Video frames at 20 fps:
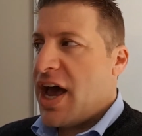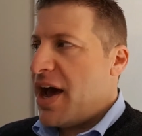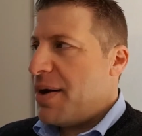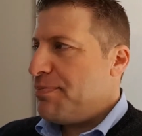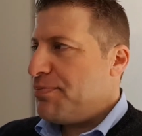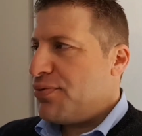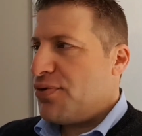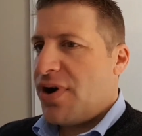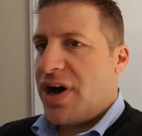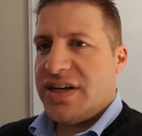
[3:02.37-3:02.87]
a
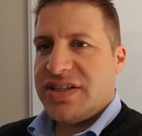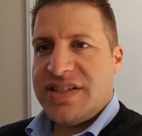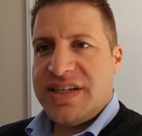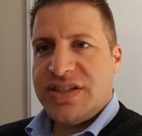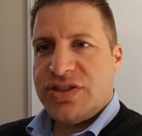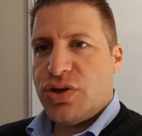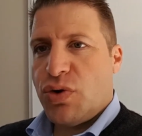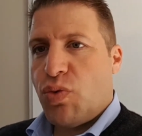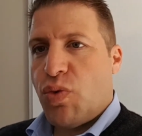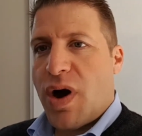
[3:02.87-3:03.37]
price
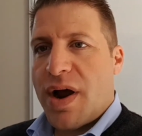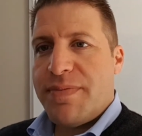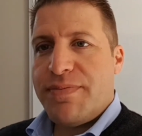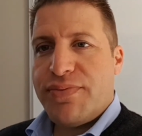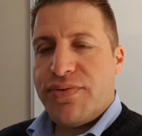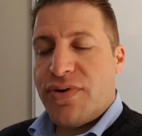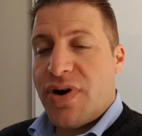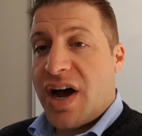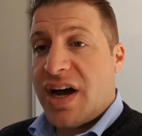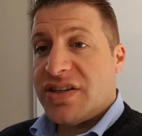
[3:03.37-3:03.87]
list, and one
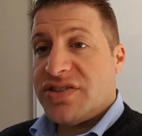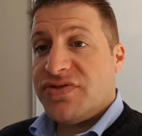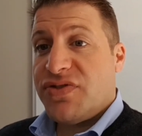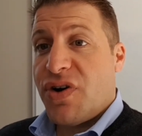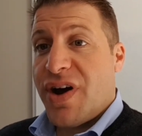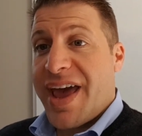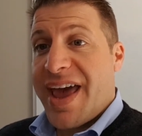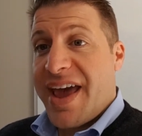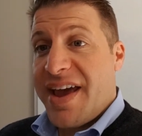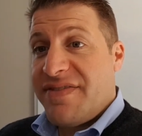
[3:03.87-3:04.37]
price
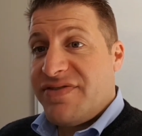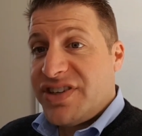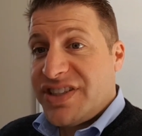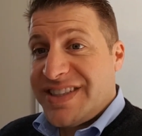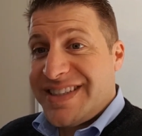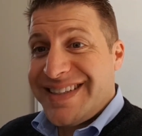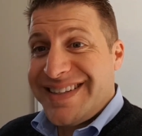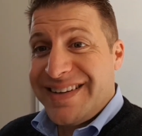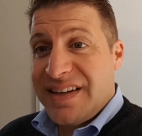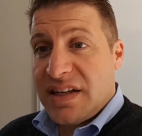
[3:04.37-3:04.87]
for every
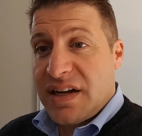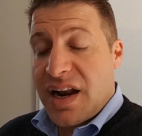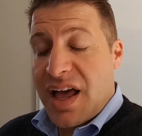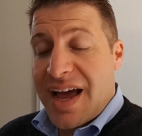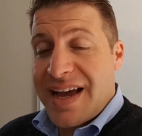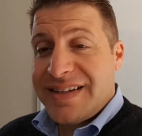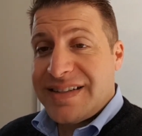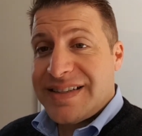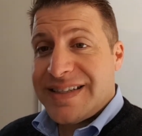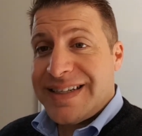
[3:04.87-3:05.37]
single
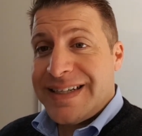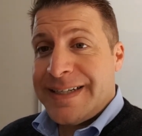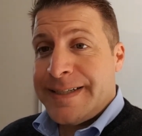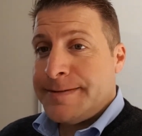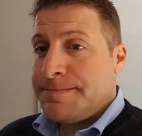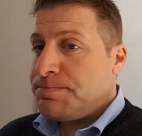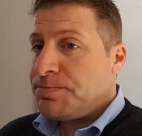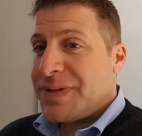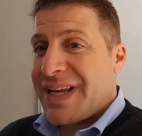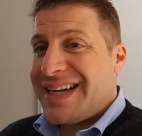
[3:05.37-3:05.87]
client,
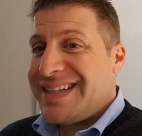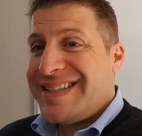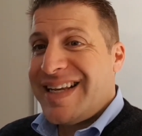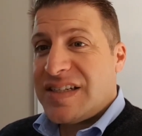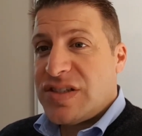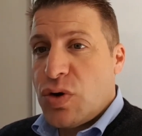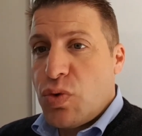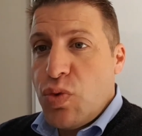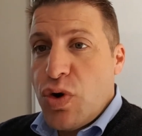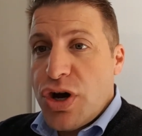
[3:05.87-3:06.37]
it
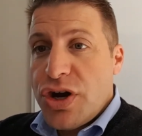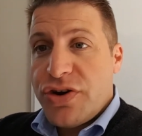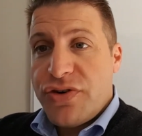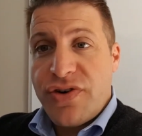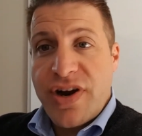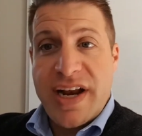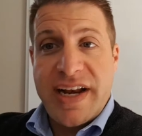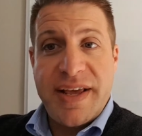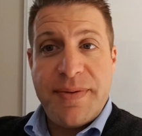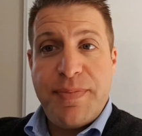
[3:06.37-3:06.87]
doesn't work
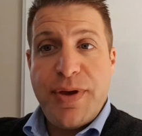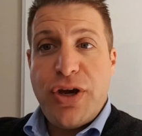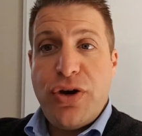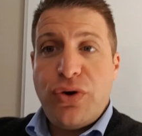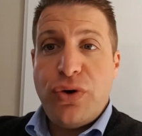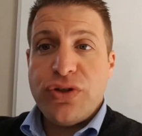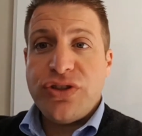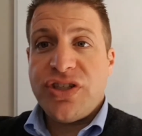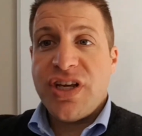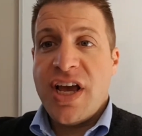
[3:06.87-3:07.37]
really,
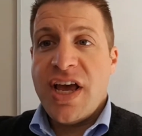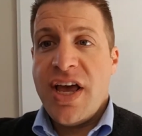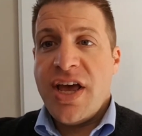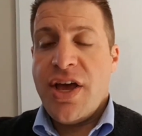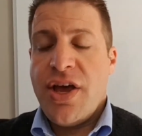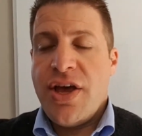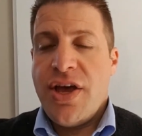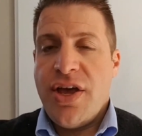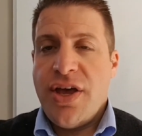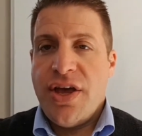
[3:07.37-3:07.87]
because
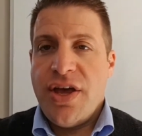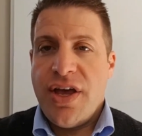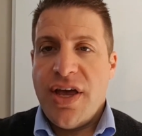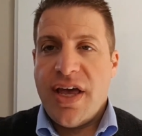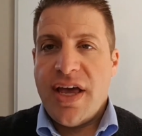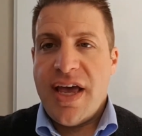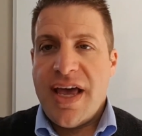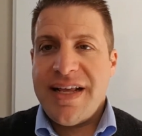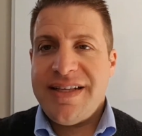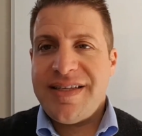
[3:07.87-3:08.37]

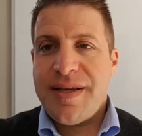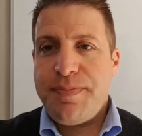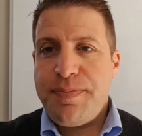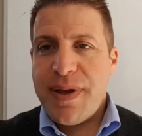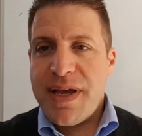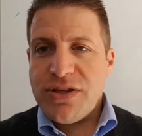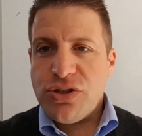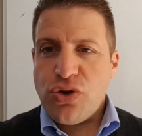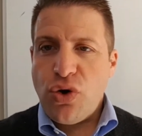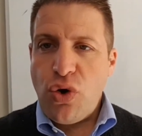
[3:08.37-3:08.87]
it
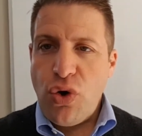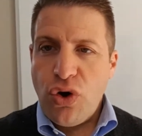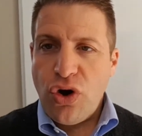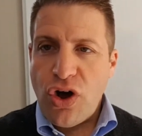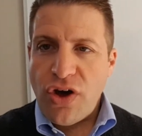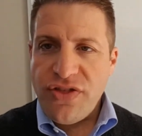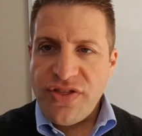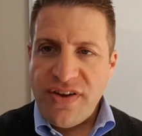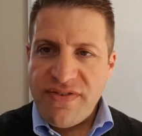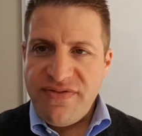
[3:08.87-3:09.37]
depends all
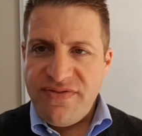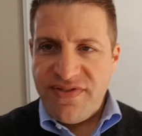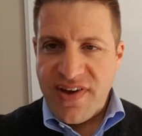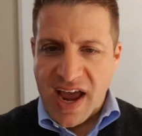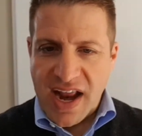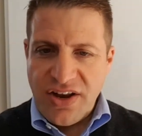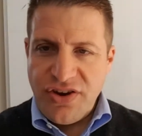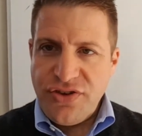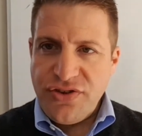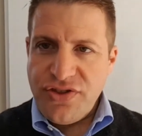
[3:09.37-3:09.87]
on the
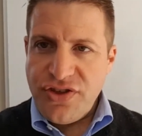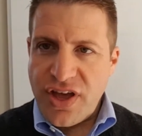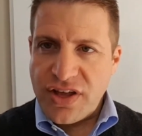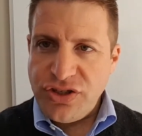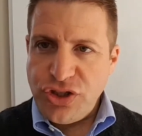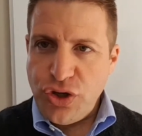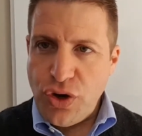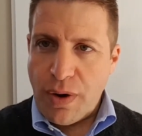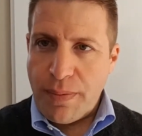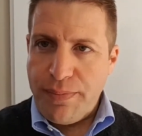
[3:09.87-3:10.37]
value
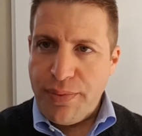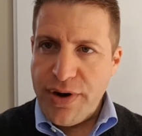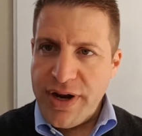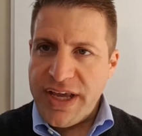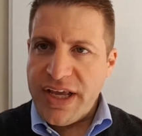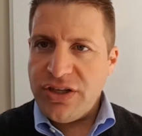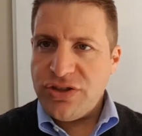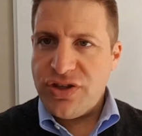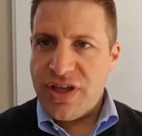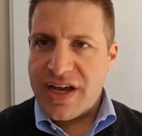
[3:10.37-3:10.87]
that you are
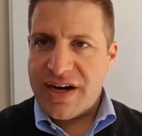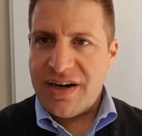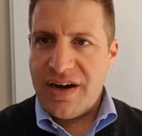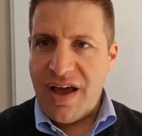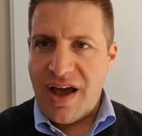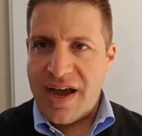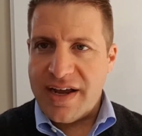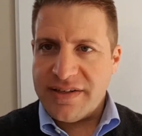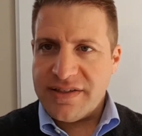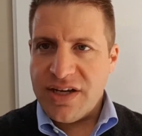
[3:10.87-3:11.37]
bringing to that
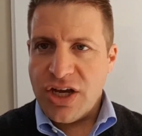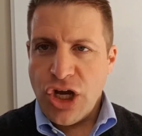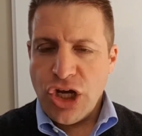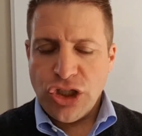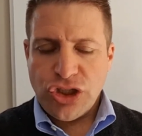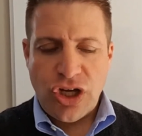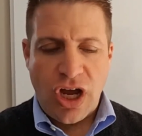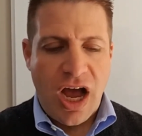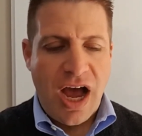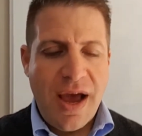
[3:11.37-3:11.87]
client.
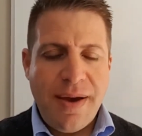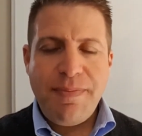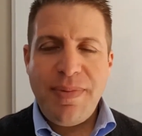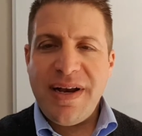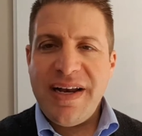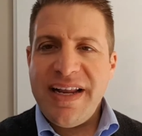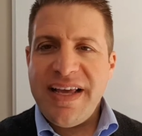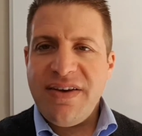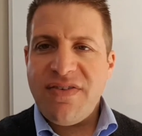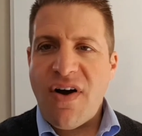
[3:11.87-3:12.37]
So I
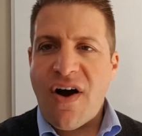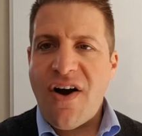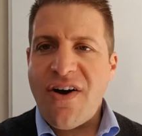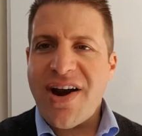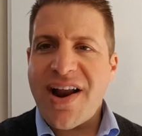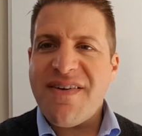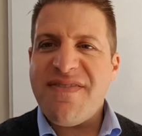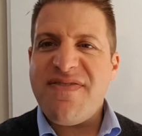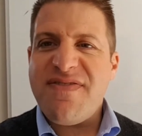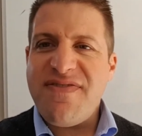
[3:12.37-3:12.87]
believe on
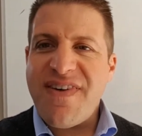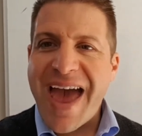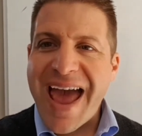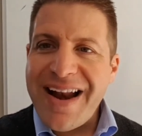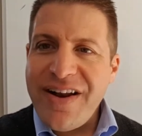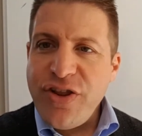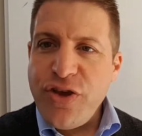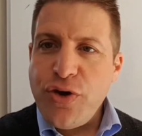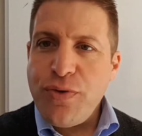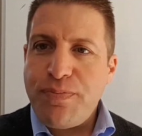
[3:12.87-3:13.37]
a
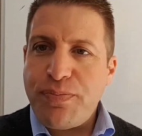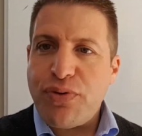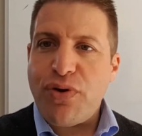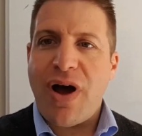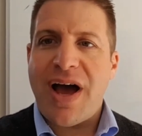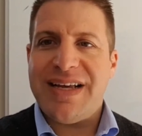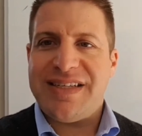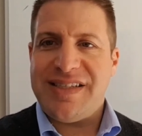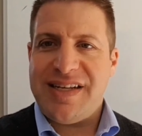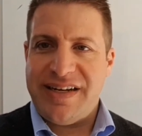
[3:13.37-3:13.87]
value
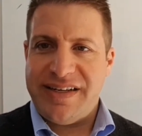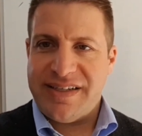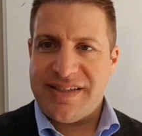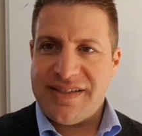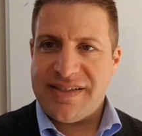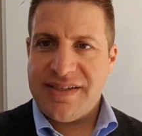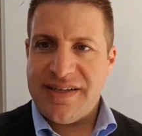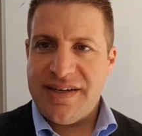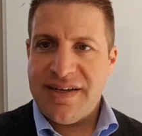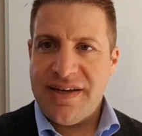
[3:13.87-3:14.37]
price
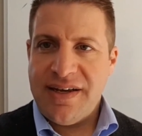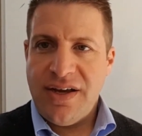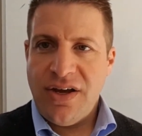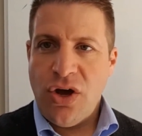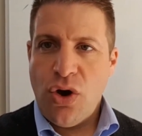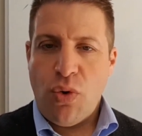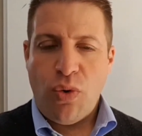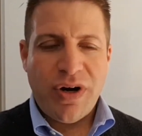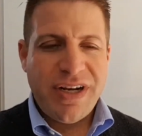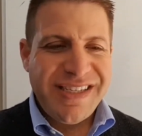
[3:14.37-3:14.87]
list.
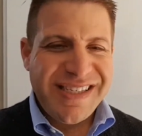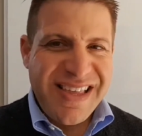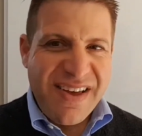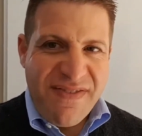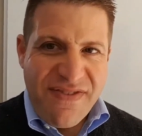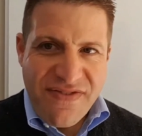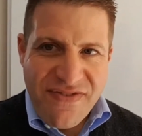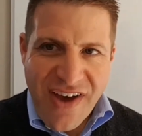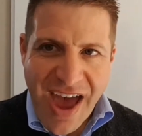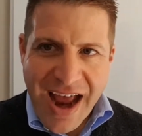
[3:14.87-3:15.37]
What is the
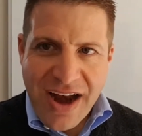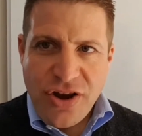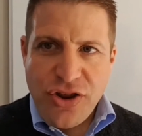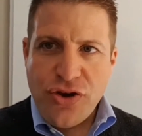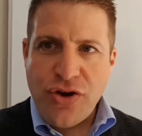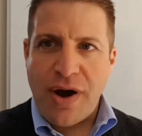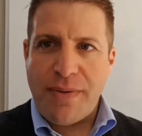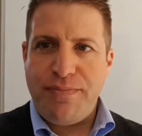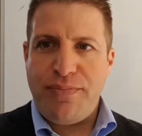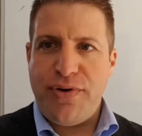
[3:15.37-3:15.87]

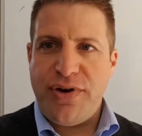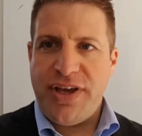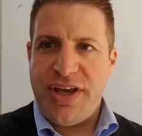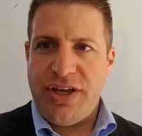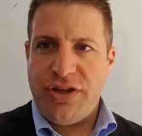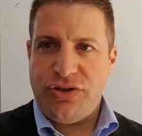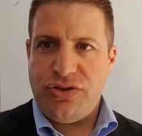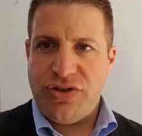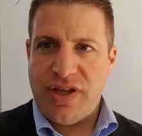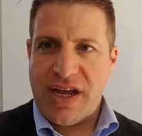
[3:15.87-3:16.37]
value I'm
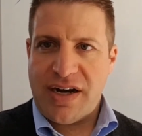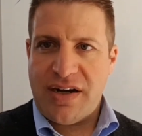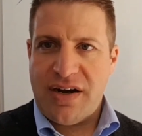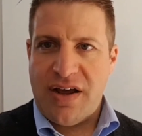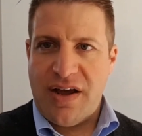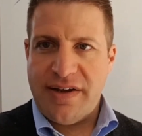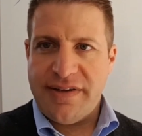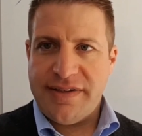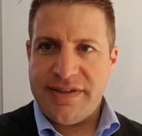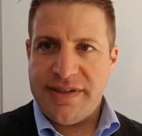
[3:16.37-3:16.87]
bringing to that
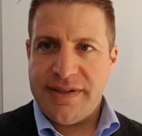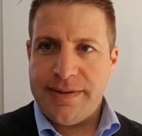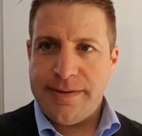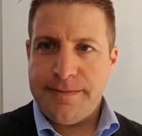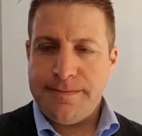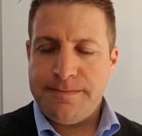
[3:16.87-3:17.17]
client?